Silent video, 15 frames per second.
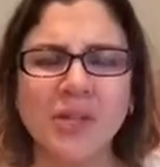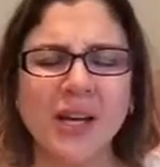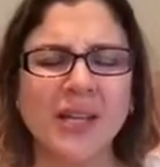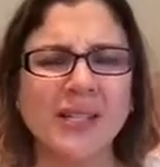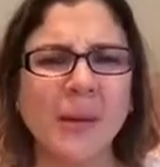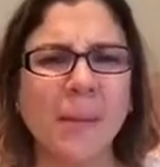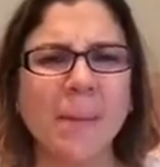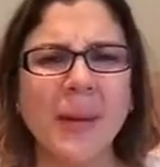She
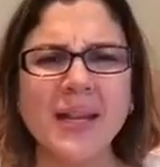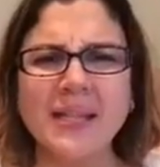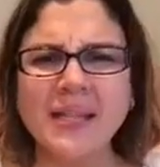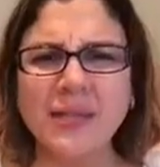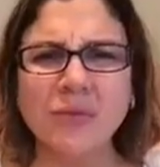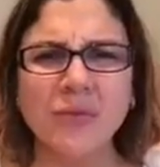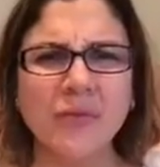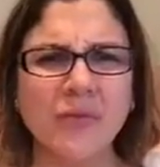has
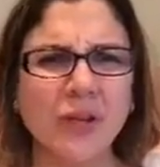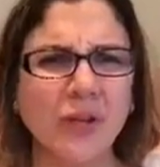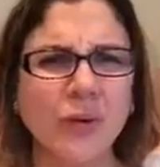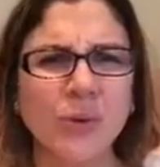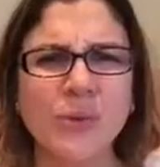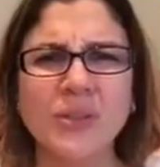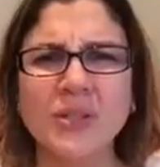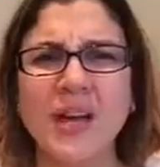amazing
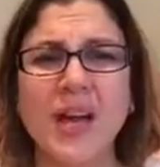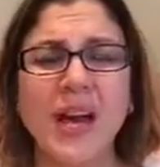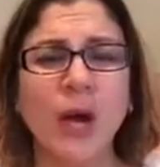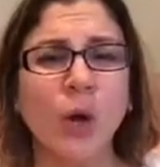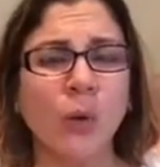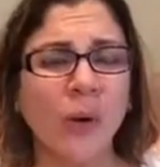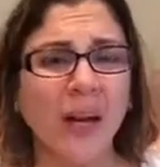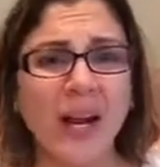reviews,
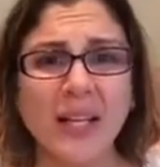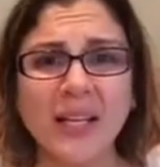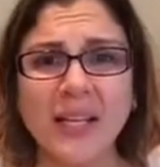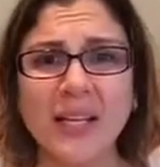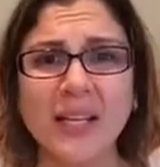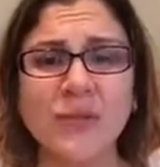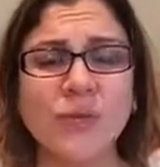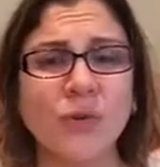great
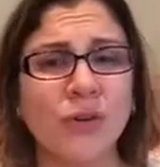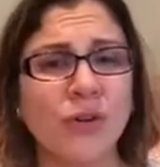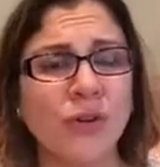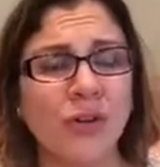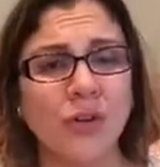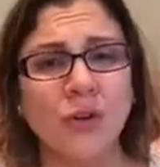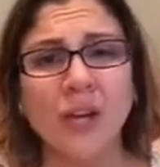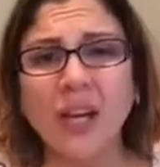ideas for
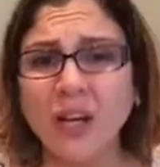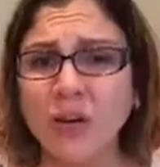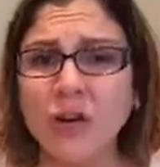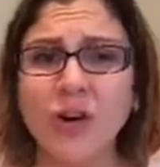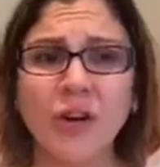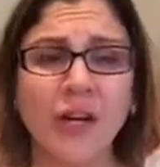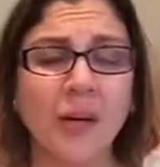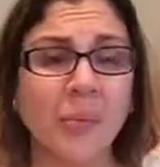your
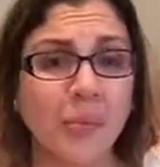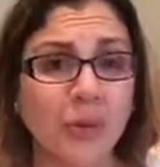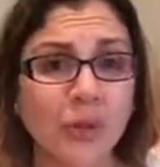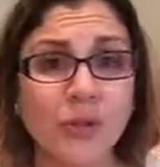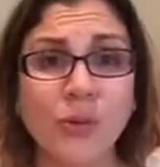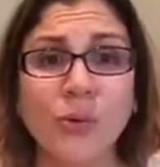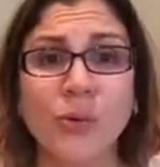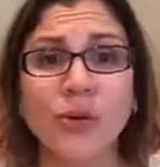kindergarten and
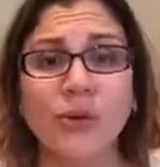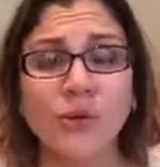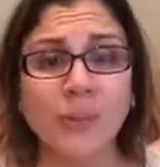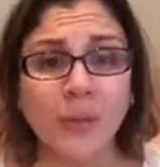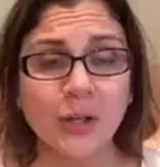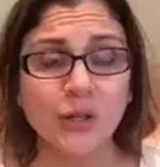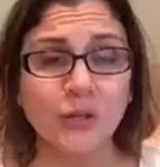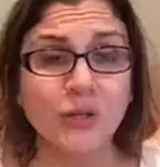preschooler, to
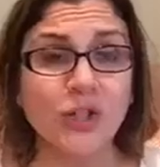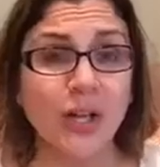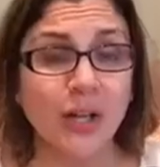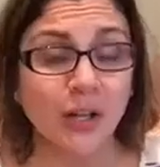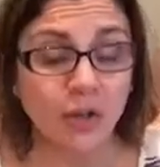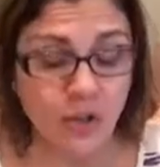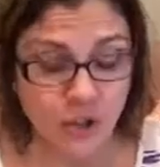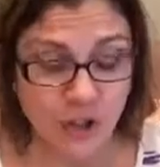make sure you
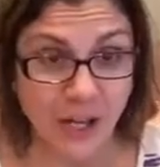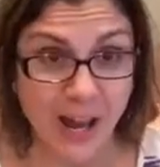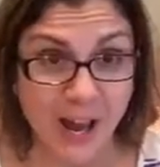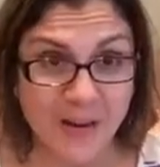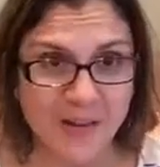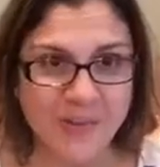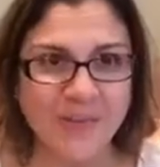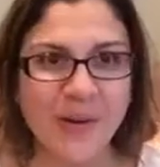check her
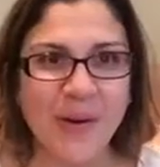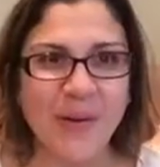channel.